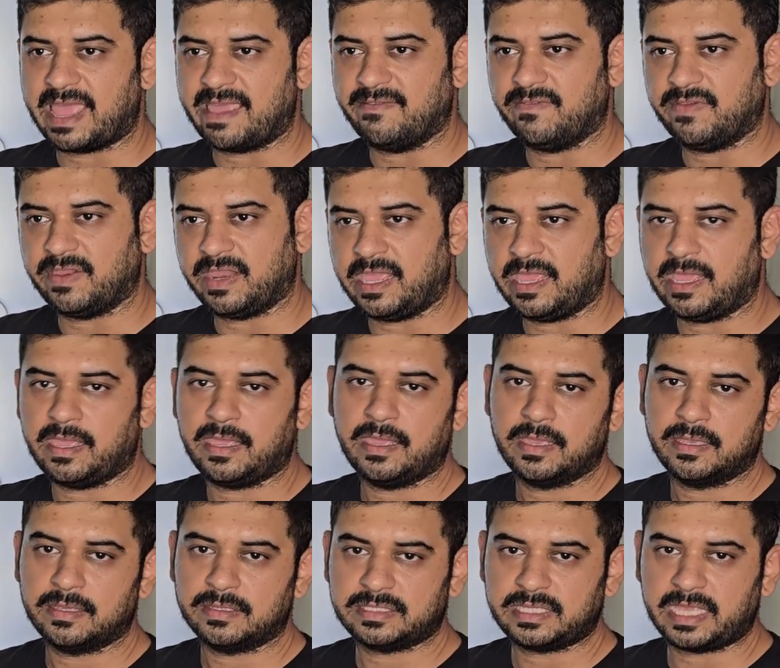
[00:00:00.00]
every,
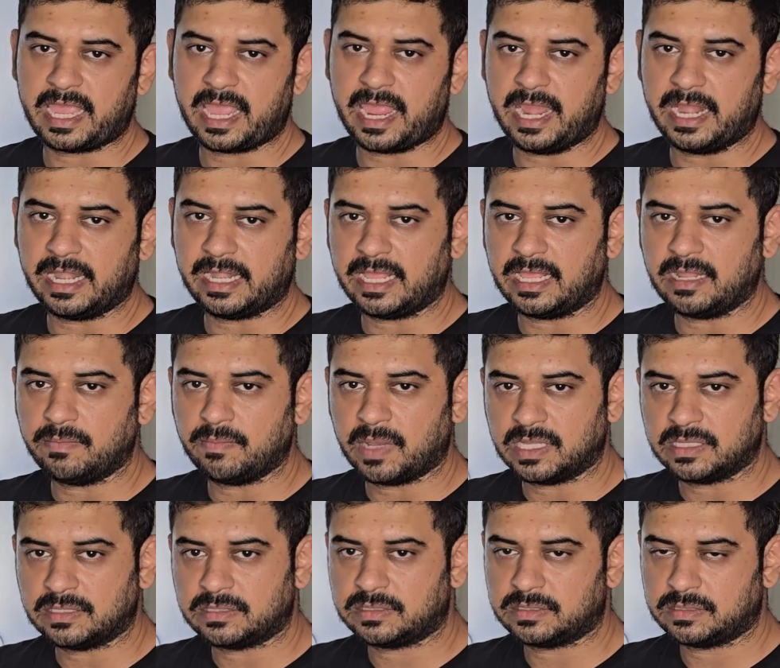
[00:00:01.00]
say, 18
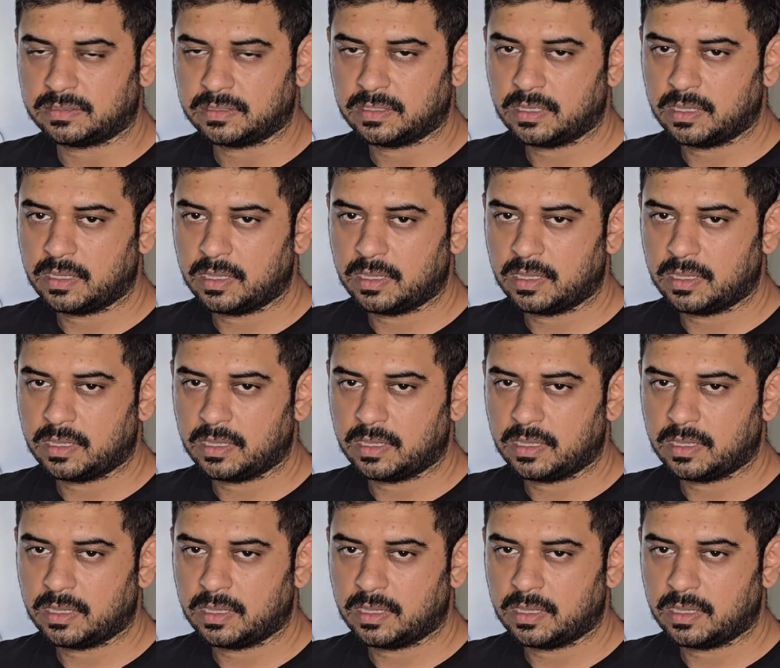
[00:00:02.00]
months,